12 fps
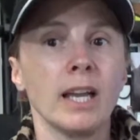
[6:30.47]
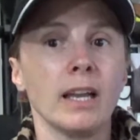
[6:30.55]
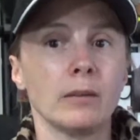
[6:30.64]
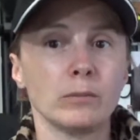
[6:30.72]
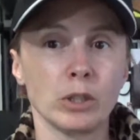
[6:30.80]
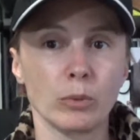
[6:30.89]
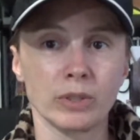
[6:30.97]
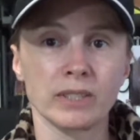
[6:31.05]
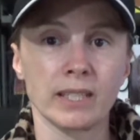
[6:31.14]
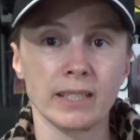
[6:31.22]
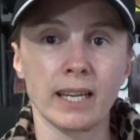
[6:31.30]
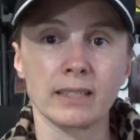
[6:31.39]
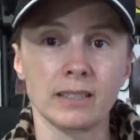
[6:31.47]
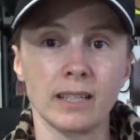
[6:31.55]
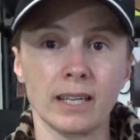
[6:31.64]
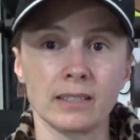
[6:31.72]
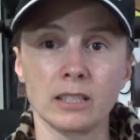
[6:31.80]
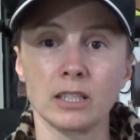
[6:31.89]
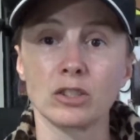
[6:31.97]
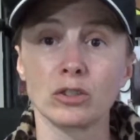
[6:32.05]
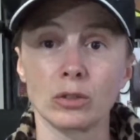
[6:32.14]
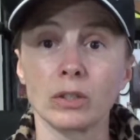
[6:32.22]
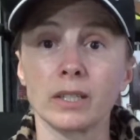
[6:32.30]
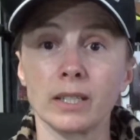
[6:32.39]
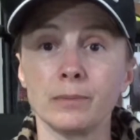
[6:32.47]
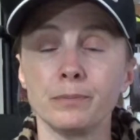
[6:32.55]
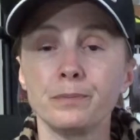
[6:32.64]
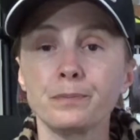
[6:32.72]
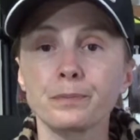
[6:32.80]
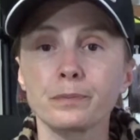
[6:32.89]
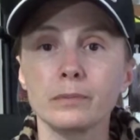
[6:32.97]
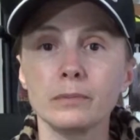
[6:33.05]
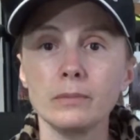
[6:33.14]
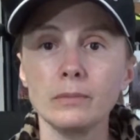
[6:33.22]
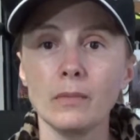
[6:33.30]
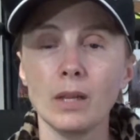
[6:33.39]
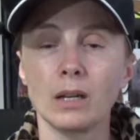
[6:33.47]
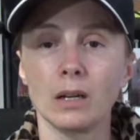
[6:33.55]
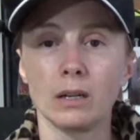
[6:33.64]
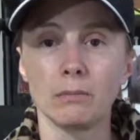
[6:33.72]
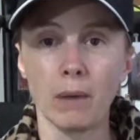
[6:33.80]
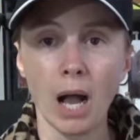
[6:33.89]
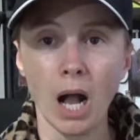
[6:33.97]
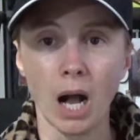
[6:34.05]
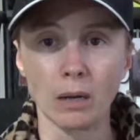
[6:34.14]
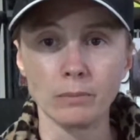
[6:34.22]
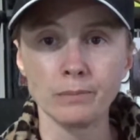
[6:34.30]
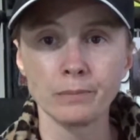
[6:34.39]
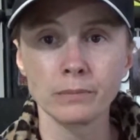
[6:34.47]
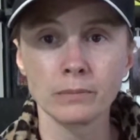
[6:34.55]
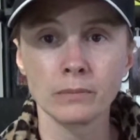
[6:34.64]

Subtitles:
MJ was acting as his surrogate mom.